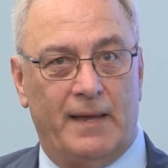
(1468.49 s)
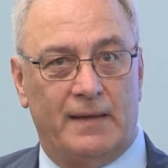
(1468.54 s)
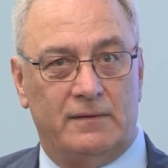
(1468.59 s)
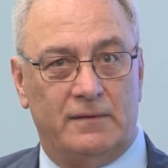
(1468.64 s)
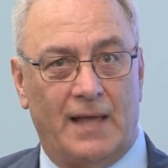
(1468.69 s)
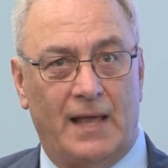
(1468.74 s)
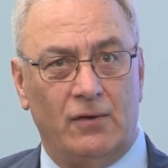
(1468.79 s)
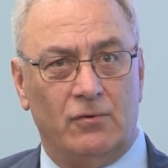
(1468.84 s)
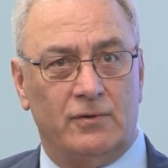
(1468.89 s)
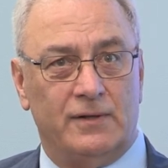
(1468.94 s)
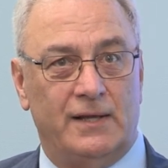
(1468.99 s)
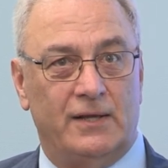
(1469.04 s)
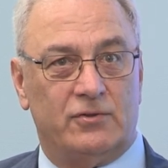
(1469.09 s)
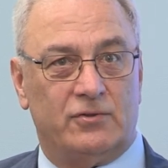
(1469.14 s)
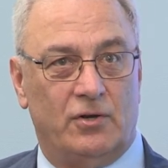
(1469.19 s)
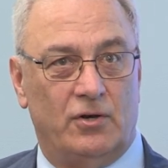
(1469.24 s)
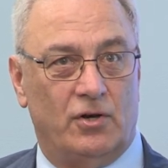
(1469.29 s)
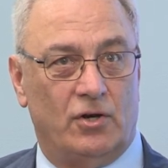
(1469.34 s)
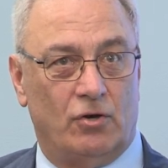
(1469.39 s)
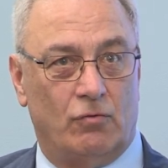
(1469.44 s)
Not only
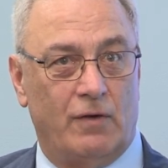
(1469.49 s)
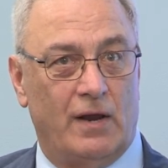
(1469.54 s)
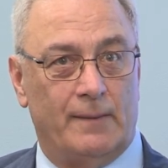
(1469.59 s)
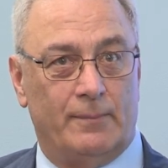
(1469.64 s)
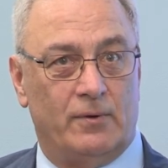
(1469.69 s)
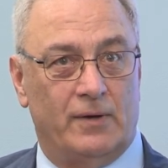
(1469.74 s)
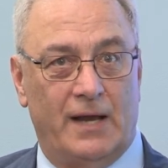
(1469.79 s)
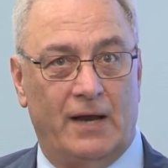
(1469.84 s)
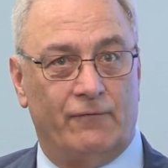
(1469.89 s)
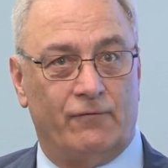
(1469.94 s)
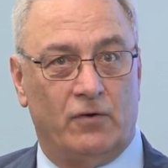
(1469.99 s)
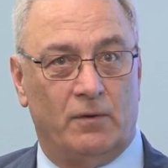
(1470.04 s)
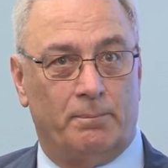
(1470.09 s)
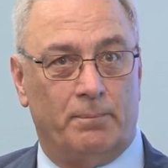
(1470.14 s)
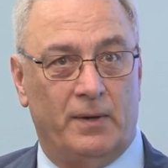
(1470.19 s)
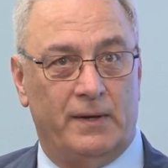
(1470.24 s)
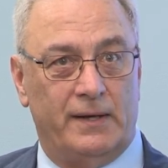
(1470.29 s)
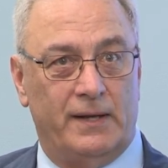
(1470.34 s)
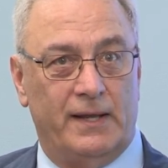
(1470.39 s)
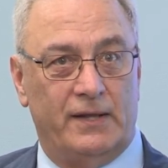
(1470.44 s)
is it an incredible effort,
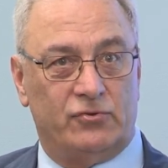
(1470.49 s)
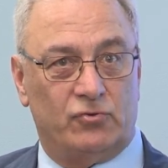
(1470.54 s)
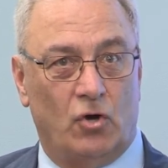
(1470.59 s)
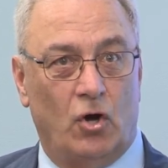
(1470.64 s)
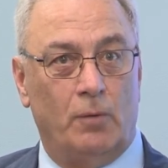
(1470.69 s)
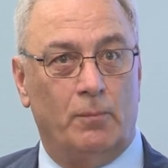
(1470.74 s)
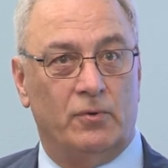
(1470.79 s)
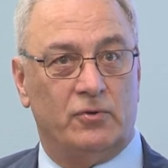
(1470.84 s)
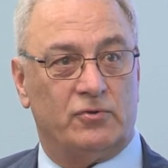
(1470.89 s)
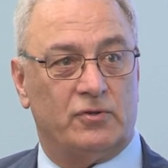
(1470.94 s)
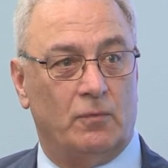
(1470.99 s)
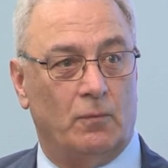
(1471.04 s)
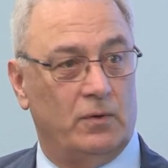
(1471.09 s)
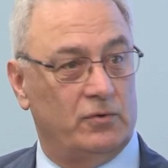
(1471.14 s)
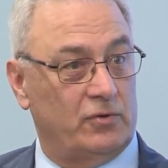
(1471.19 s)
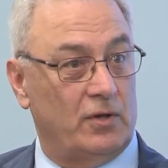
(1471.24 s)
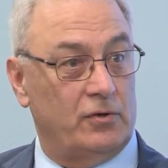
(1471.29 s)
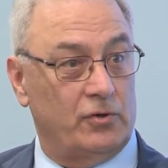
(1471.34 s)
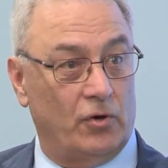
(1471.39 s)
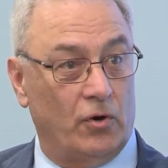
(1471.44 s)
but it's almost
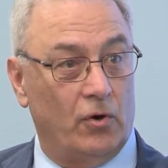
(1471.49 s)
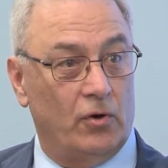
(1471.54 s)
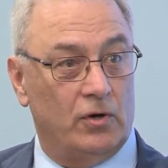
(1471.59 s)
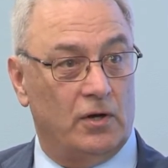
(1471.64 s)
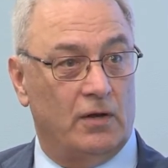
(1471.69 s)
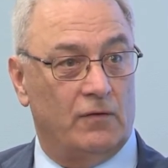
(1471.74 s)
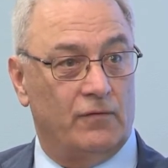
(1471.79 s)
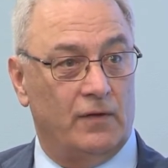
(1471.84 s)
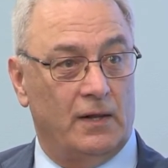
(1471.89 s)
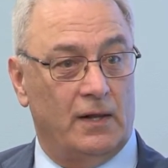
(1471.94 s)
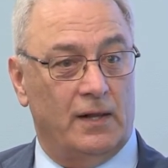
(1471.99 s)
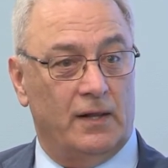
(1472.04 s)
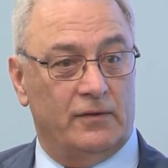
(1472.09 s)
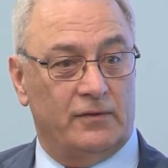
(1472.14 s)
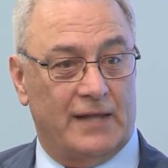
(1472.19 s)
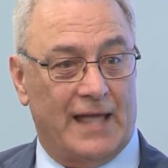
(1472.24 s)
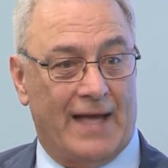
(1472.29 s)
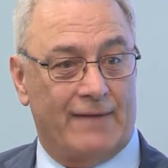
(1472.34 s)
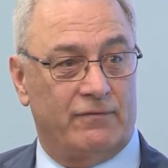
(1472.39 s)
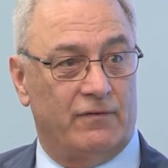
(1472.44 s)
was unheard of
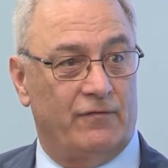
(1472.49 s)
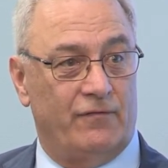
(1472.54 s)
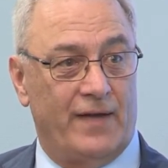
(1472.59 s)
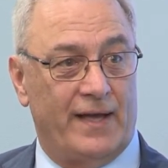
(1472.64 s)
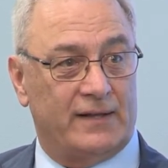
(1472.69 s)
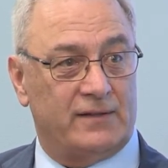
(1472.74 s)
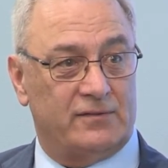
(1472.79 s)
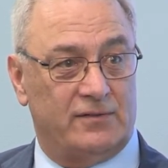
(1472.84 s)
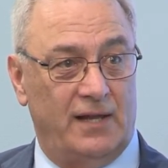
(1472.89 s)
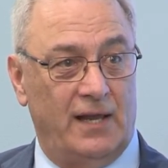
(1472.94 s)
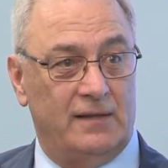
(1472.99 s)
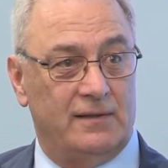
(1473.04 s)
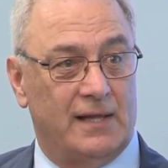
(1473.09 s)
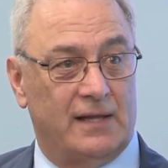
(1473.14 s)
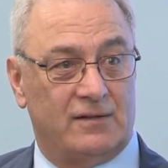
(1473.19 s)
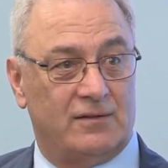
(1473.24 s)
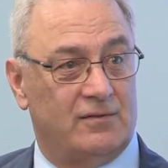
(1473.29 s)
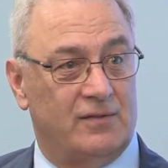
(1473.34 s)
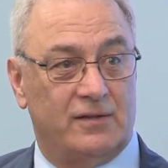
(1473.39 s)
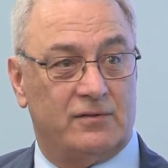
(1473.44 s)
to have a vaccine
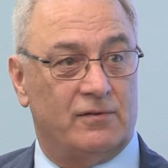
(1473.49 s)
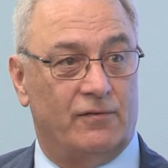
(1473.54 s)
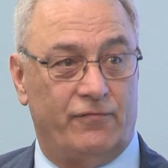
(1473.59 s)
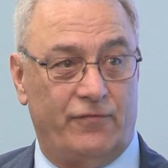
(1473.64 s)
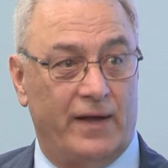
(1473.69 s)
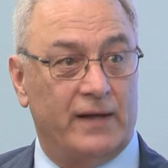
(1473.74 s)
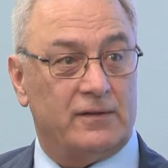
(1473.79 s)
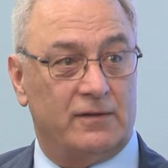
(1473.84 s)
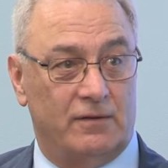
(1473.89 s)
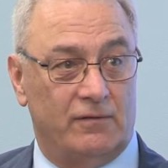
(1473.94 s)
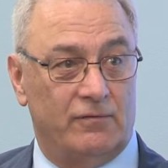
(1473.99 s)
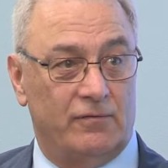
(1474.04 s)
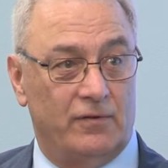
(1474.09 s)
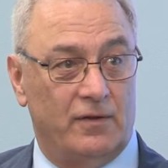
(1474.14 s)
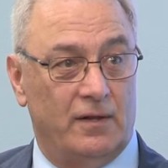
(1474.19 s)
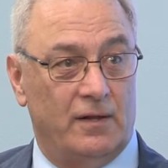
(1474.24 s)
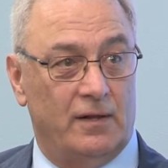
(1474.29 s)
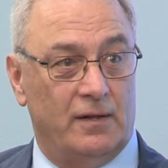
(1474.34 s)
that's this effective.